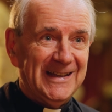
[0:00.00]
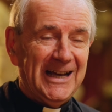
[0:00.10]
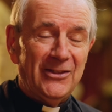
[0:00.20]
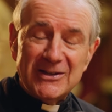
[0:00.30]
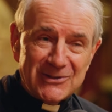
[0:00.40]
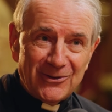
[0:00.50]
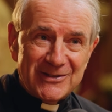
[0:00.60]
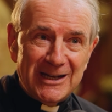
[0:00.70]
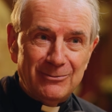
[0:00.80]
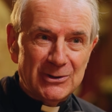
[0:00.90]
And that's not the
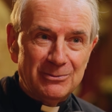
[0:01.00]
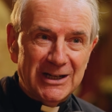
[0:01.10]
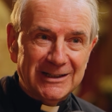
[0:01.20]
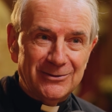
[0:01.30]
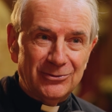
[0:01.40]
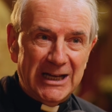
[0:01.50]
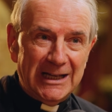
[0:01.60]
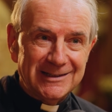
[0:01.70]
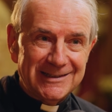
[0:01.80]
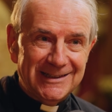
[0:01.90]
same as objective
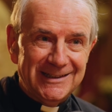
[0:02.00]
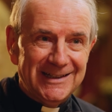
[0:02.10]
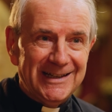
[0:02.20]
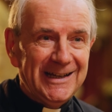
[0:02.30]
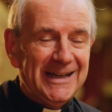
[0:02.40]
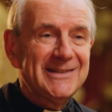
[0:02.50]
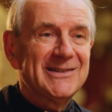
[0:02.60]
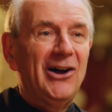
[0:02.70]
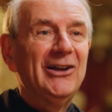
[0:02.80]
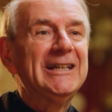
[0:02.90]
reality. It's
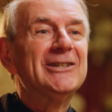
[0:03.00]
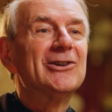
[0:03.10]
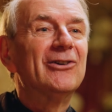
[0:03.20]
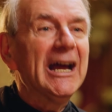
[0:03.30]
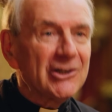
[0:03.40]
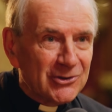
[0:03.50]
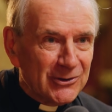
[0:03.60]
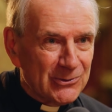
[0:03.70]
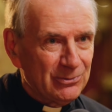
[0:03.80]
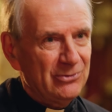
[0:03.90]
our
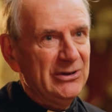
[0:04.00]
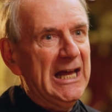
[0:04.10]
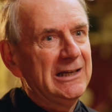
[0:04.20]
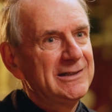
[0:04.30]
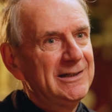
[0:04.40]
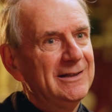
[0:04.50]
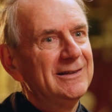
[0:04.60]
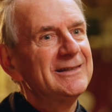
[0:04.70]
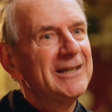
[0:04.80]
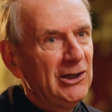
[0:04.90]
interactions with reality
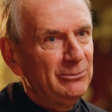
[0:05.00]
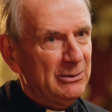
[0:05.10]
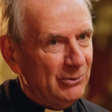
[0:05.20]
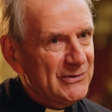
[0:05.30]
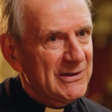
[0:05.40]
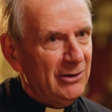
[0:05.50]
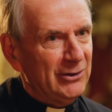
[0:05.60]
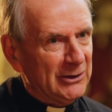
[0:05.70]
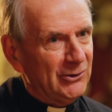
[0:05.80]
that tell me what's going